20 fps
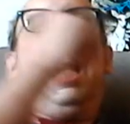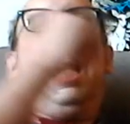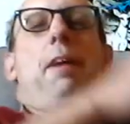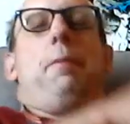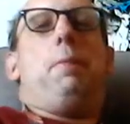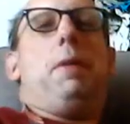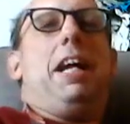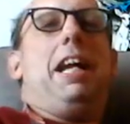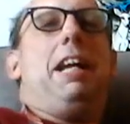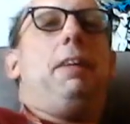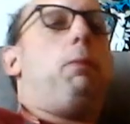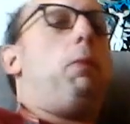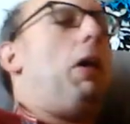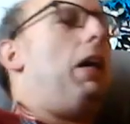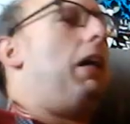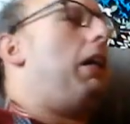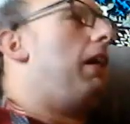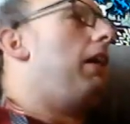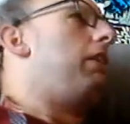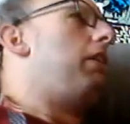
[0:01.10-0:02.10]
everybody,
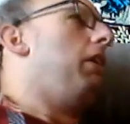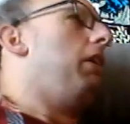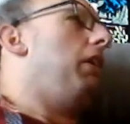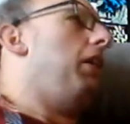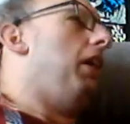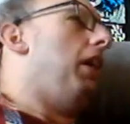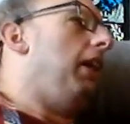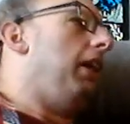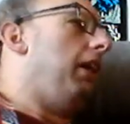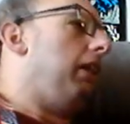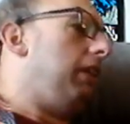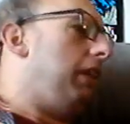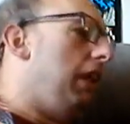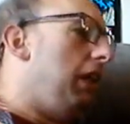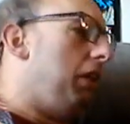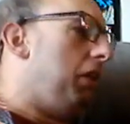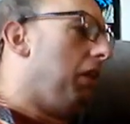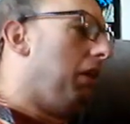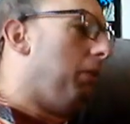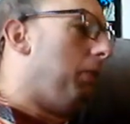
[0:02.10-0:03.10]
welcome to the uh,
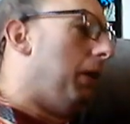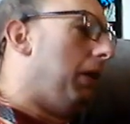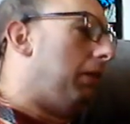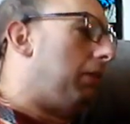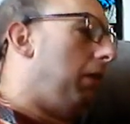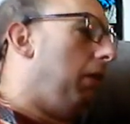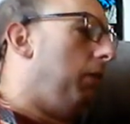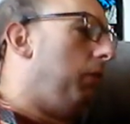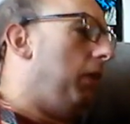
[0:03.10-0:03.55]
DJ Lamar 2